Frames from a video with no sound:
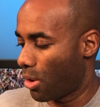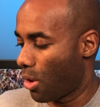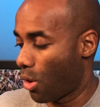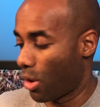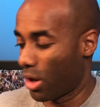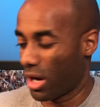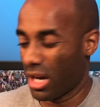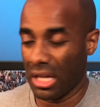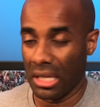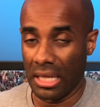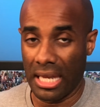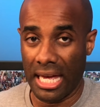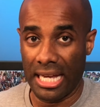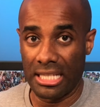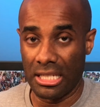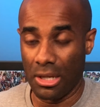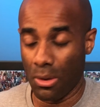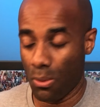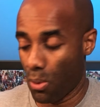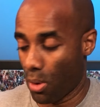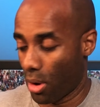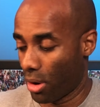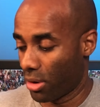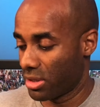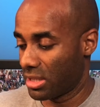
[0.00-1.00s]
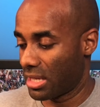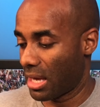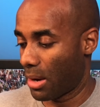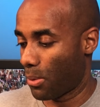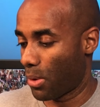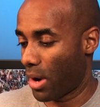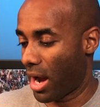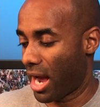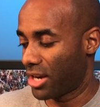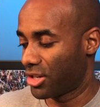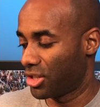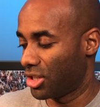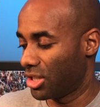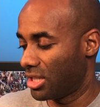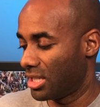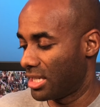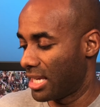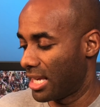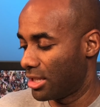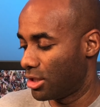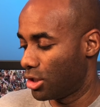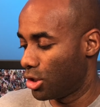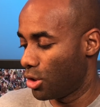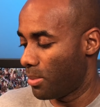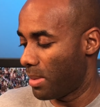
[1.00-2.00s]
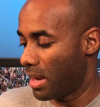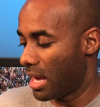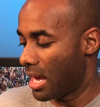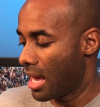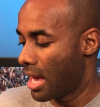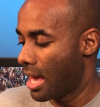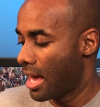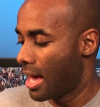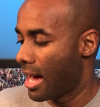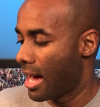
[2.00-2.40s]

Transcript: or collected works that were actually sent to me